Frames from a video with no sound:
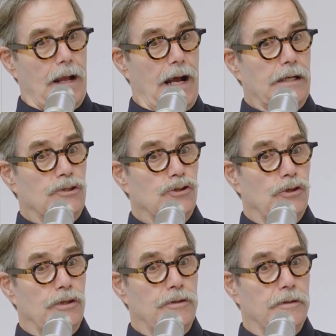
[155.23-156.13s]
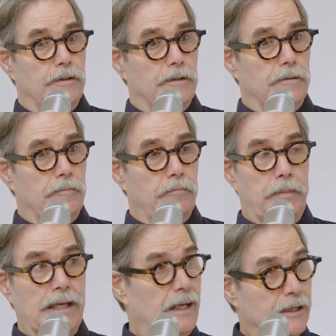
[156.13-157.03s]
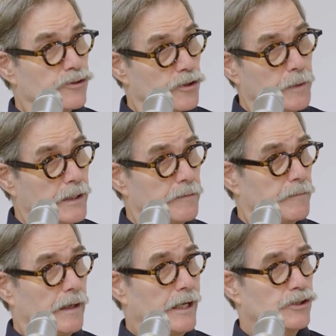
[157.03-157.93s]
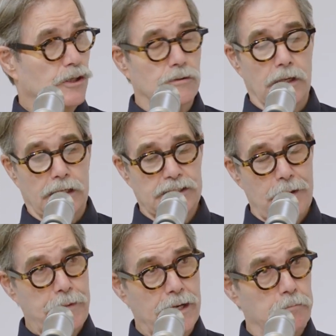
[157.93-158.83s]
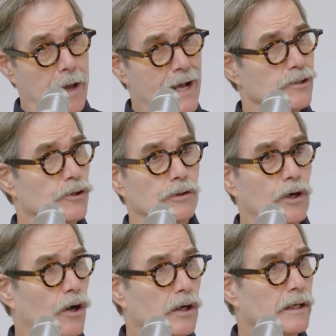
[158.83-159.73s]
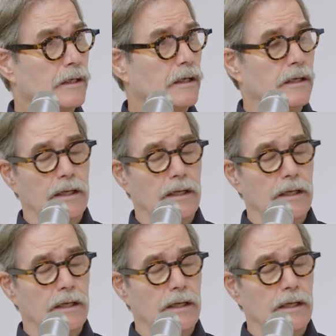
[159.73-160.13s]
I should be an instrument. I should accept that ambassador calling.